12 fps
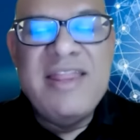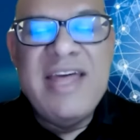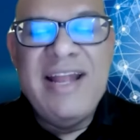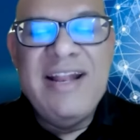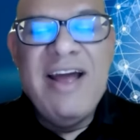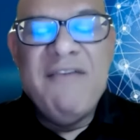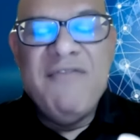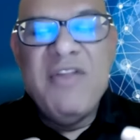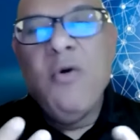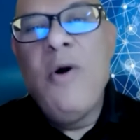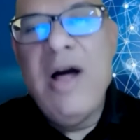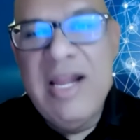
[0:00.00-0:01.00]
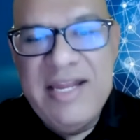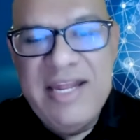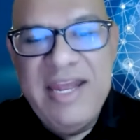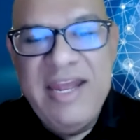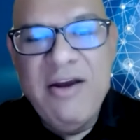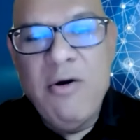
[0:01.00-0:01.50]
that have the
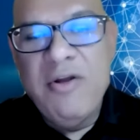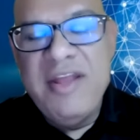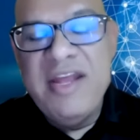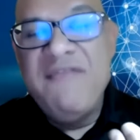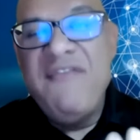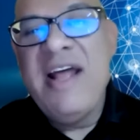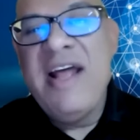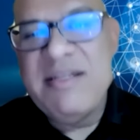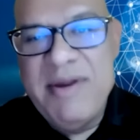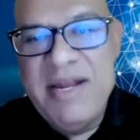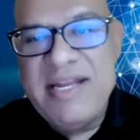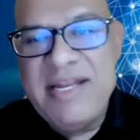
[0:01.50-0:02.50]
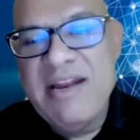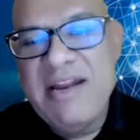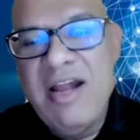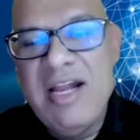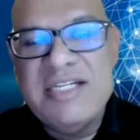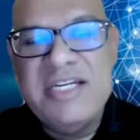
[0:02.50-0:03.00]
quality or the advancement in
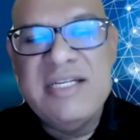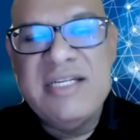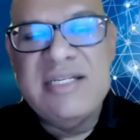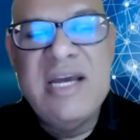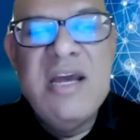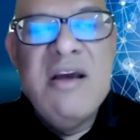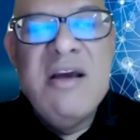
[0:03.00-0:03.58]
technologies